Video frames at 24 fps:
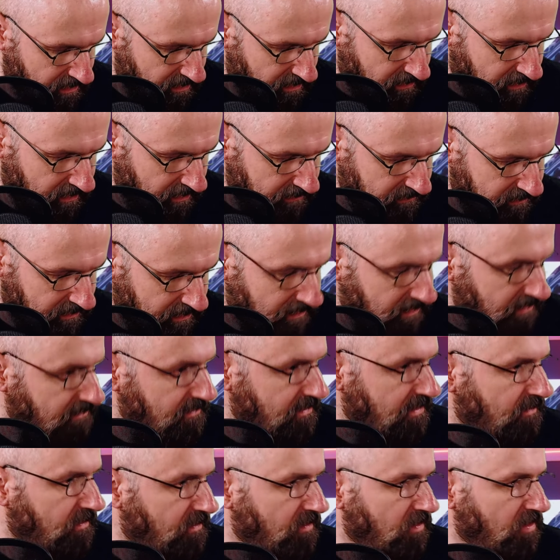Okay, so that
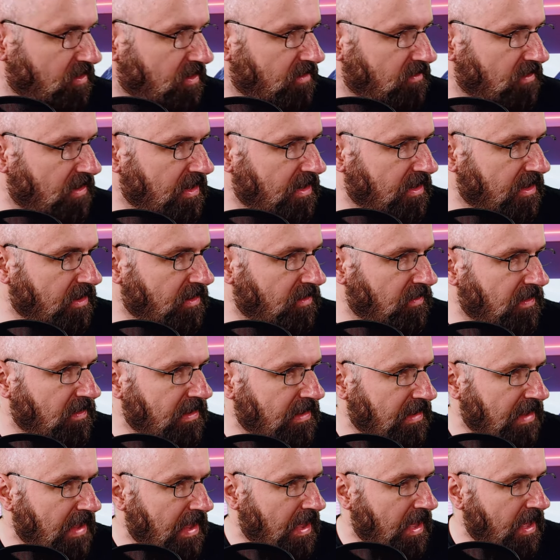doesn't even work right now.
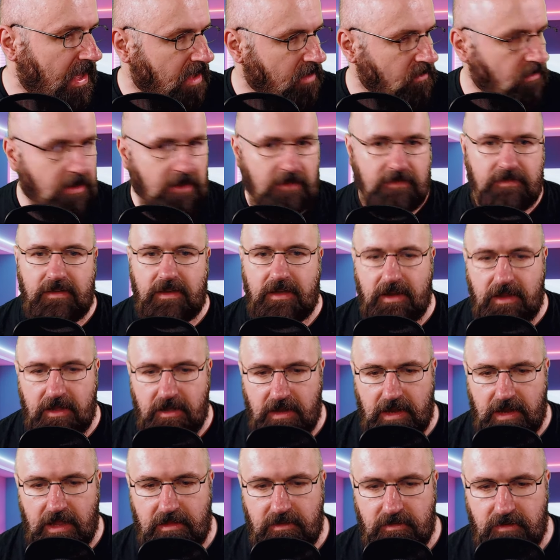Hey, wait a second, I
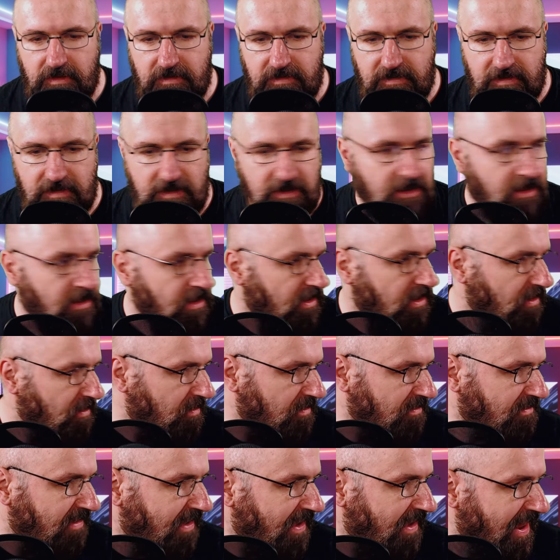can add to the scene.
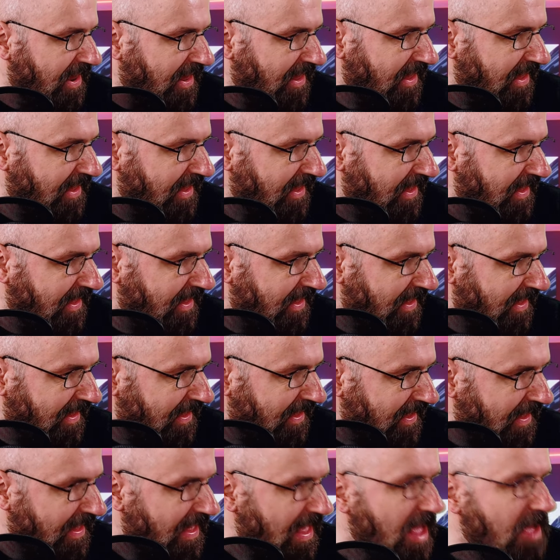One second,
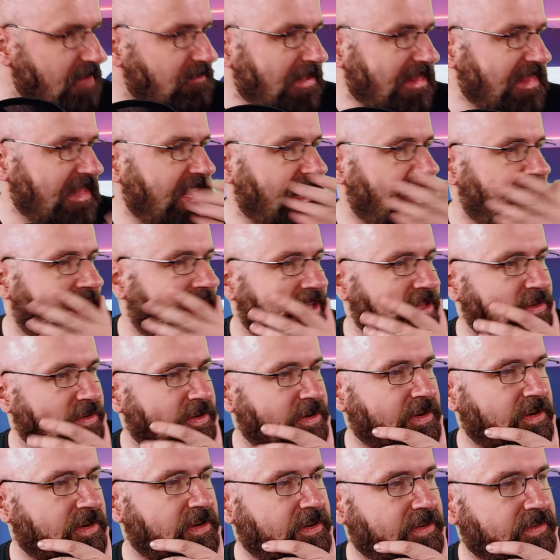but then I can't
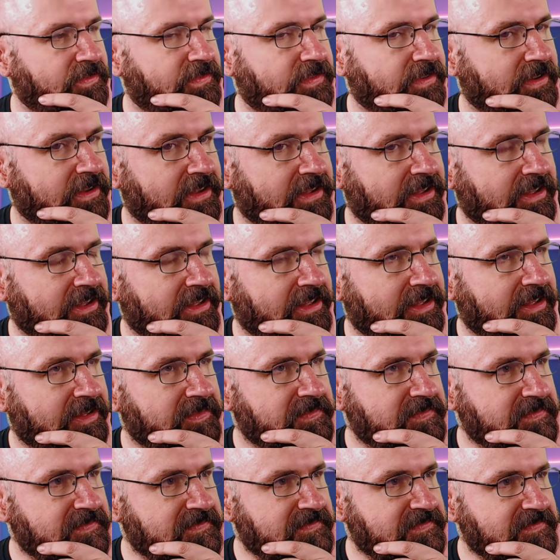turn it off.
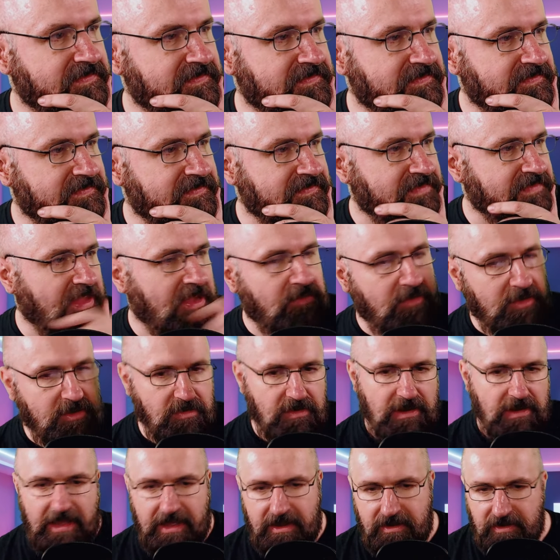Hmm, we
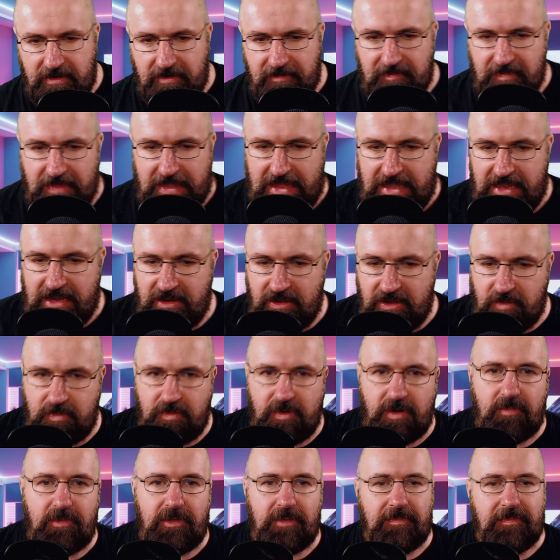do it later, no
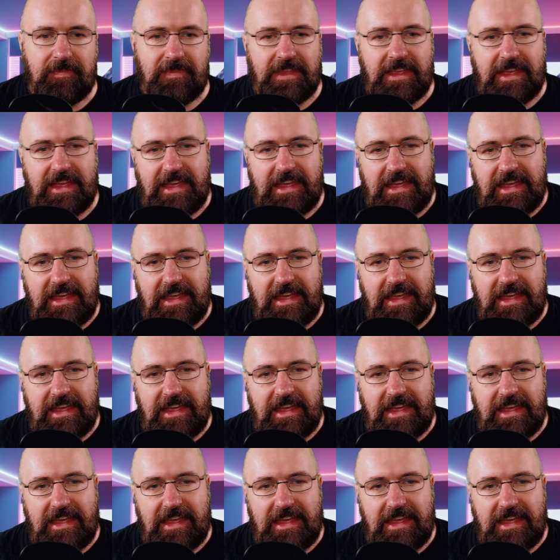problem.